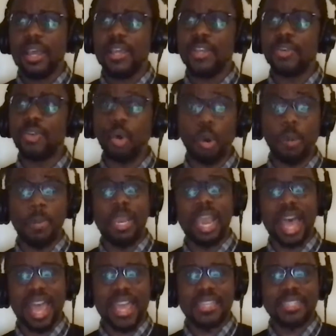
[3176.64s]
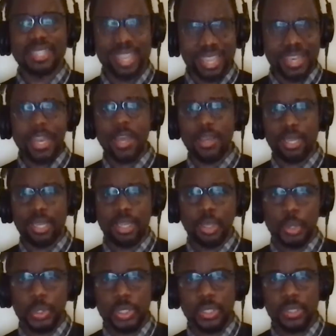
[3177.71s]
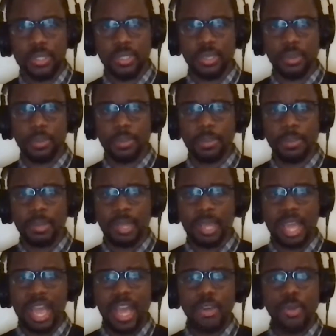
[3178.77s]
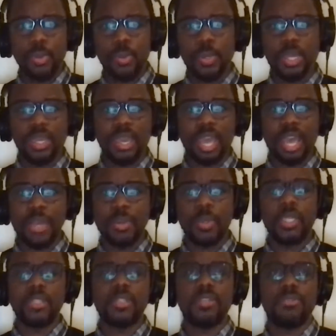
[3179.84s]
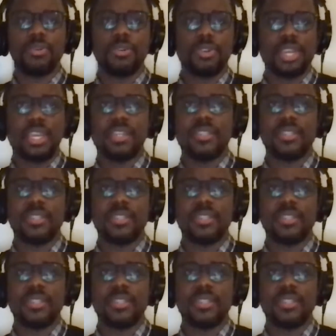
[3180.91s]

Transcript: normalized in our ecosystem how do we how do we create a